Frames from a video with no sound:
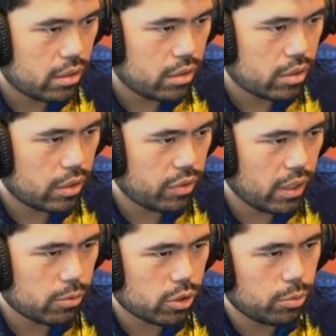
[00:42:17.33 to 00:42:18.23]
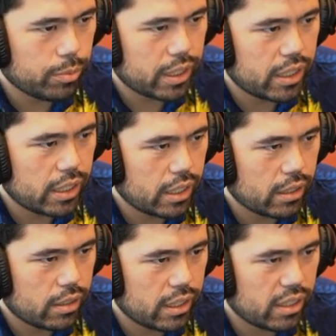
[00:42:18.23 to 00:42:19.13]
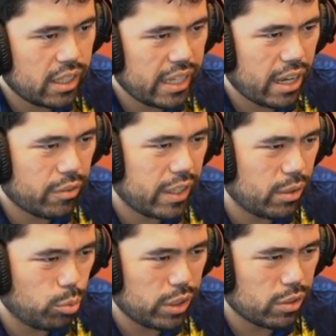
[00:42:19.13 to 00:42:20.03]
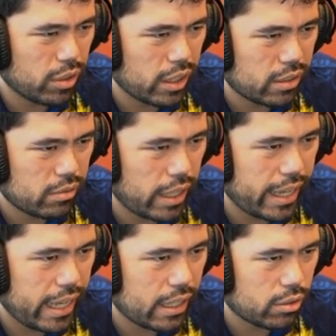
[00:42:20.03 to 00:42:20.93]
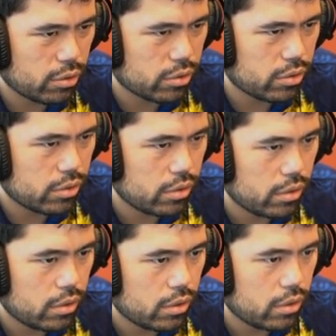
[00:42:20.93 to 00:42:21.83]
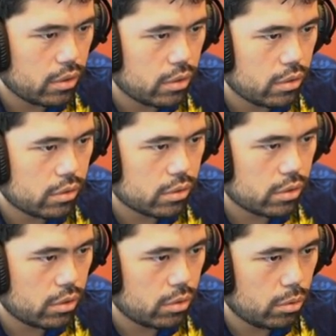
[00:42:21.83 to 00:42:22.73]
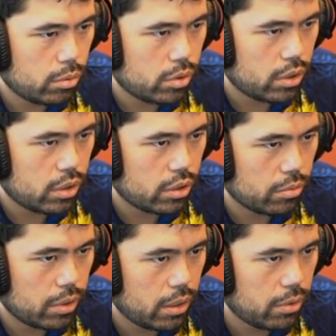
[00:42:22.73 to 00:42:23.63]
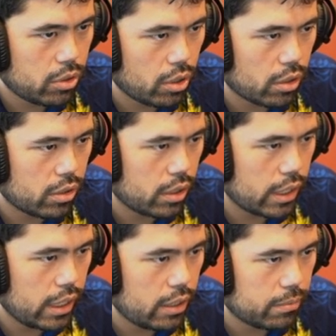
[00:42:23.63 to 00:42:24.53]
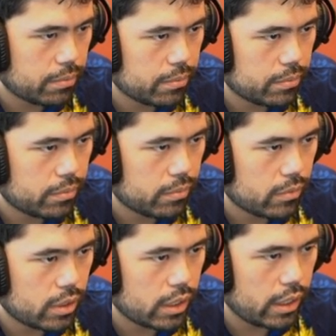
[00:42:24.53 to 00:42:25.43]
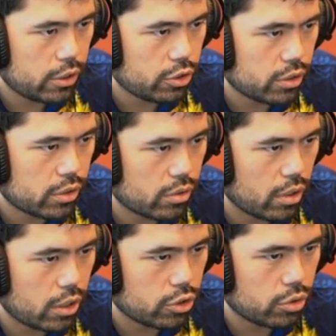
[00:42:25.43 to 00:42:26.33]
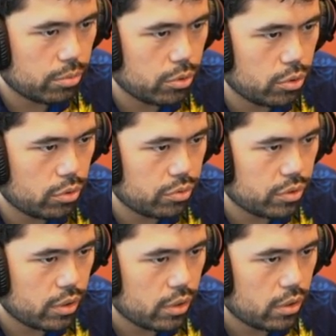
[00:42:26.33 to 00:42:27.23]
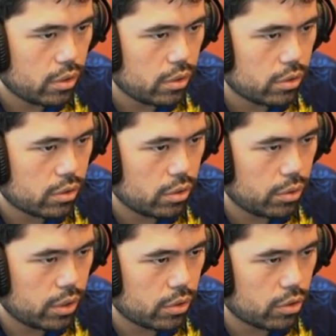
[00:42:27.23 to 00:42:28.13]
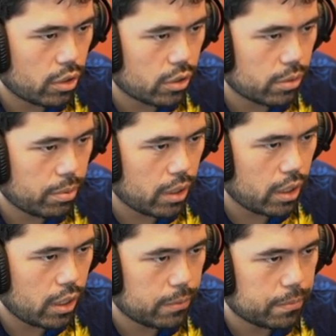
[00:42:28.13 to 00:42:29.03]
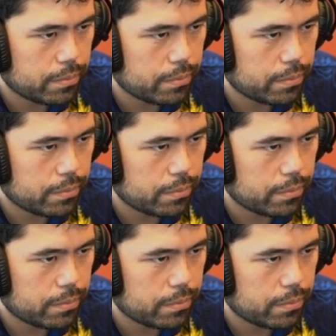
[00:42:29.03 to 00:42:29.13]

okay, I feel like I'm just gonna move my king. Get the king out of any weird like diagonals. Go here, maybe target the knight. An H6 logical move. Let's go here, target the pawn.